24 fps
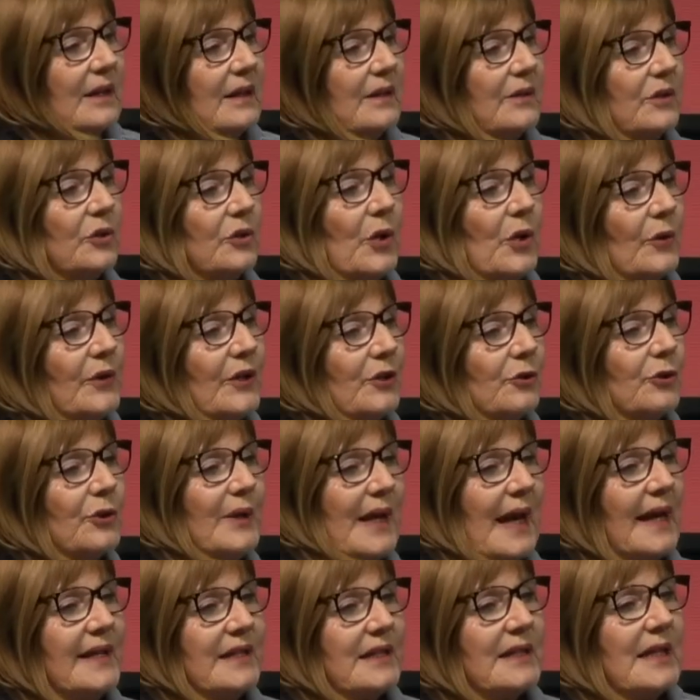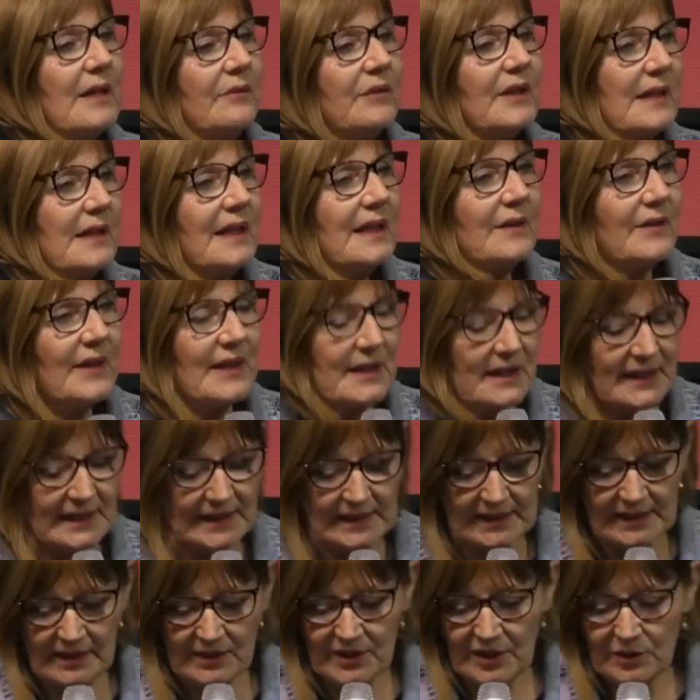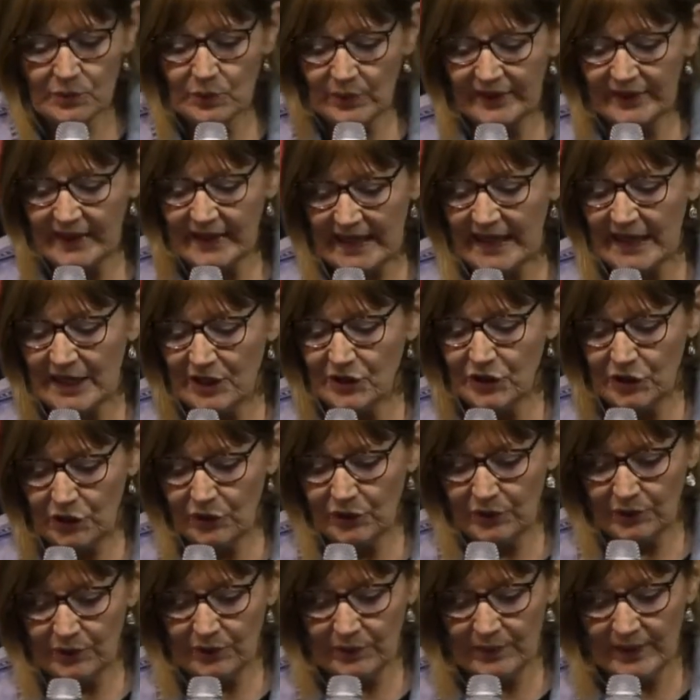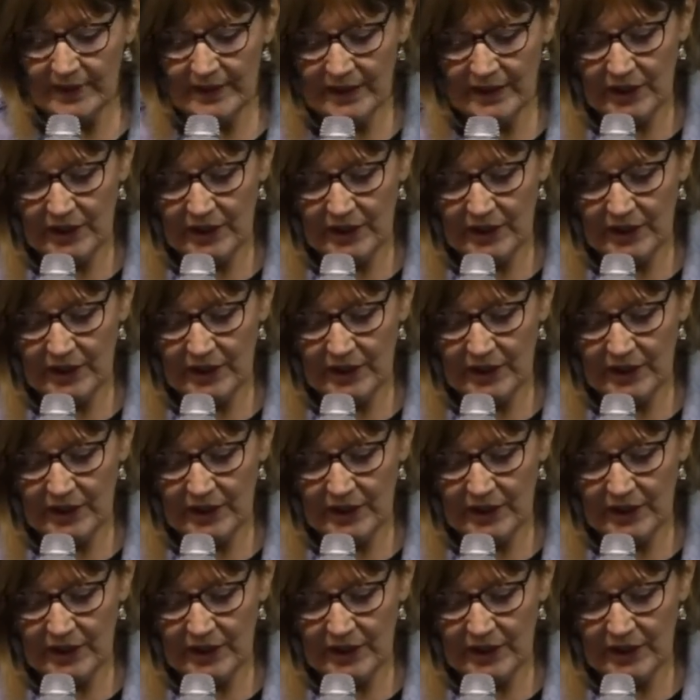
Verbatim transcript: You know, the creativity that is within you,